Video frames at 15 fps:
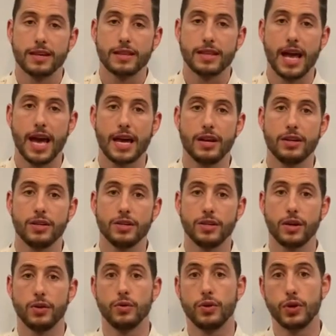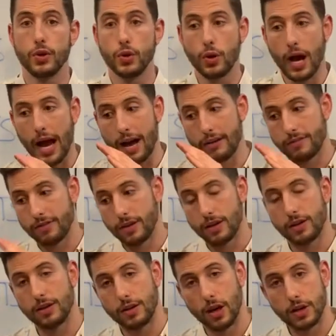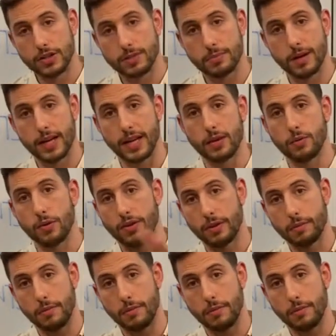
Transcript: then you know you have lost money when